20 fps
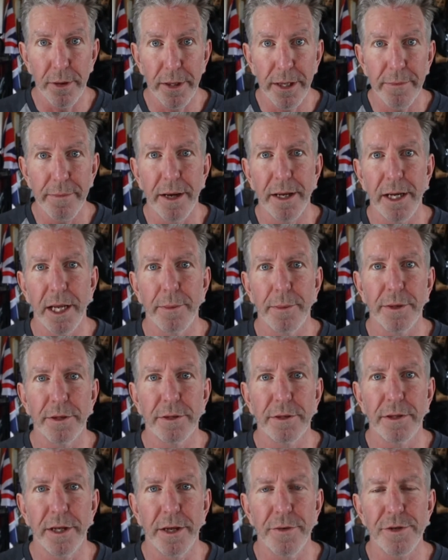My name is
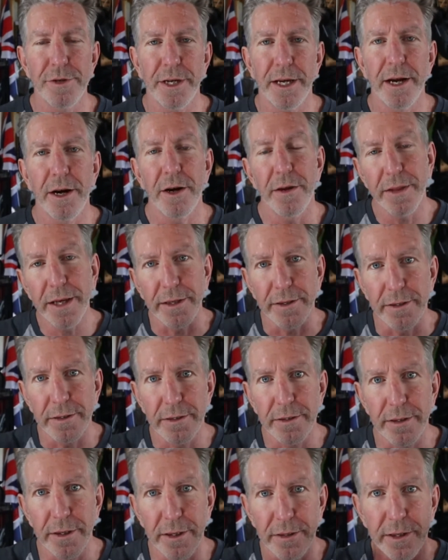Steve Jagger. This
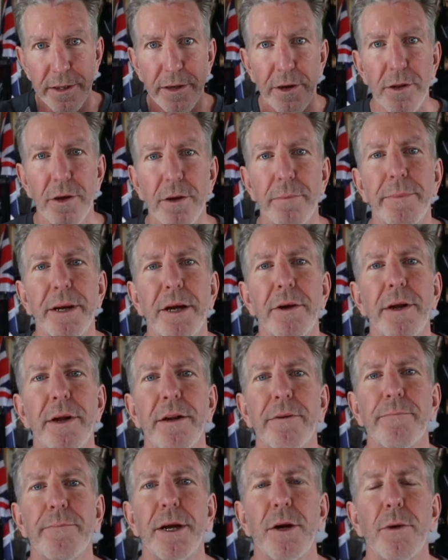is another
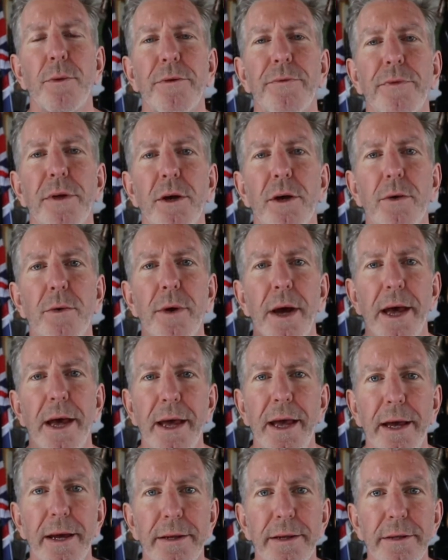BeerNative beer review,
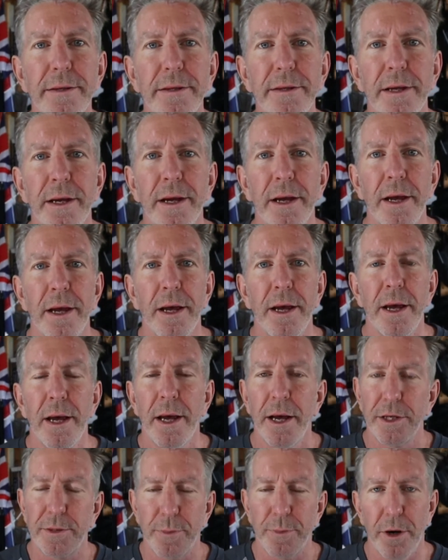and
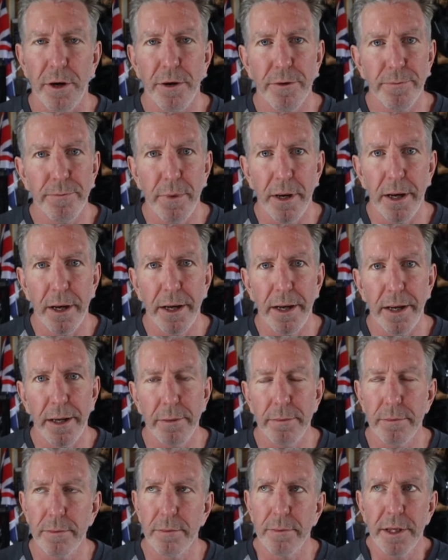as part of my,
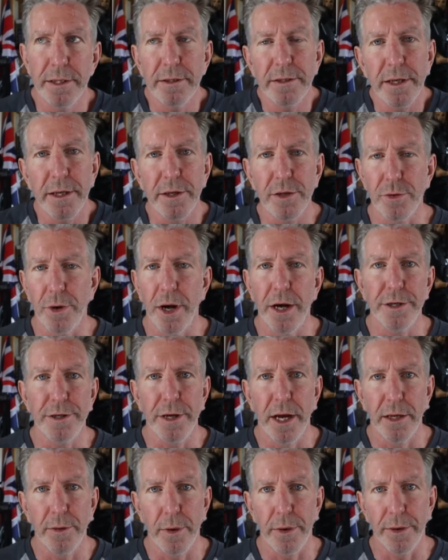let's say, Dry
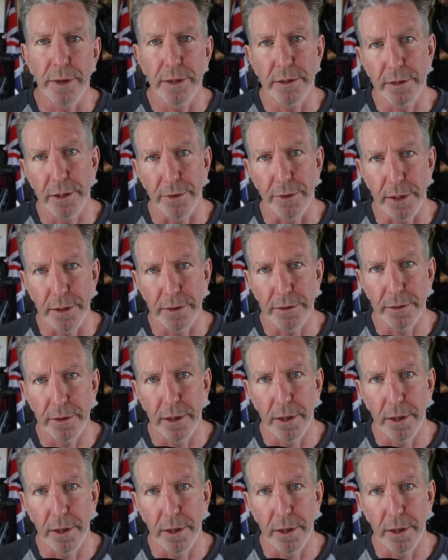January series,